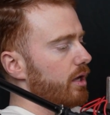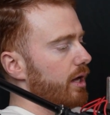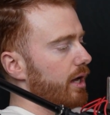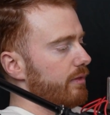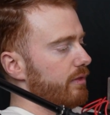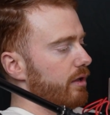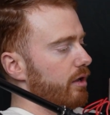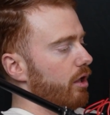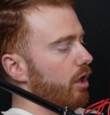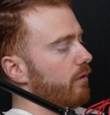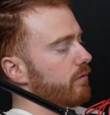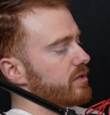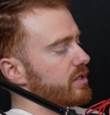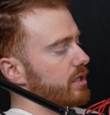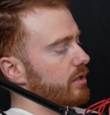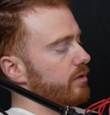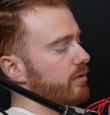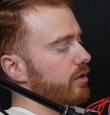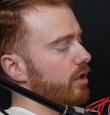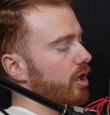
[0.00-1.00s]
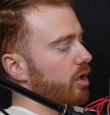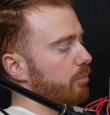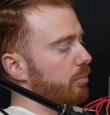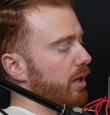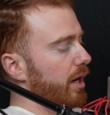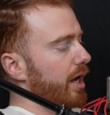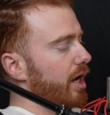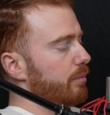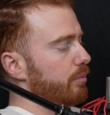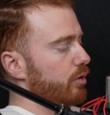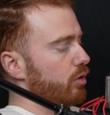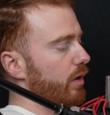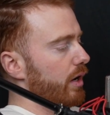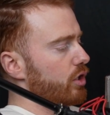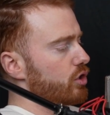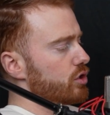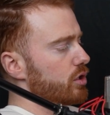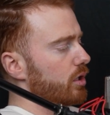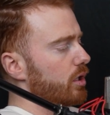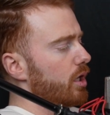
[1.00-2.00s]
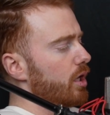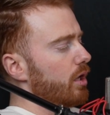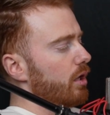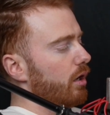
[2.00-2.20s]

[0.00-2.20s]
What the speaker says: and then obviously there's a lot of player progression.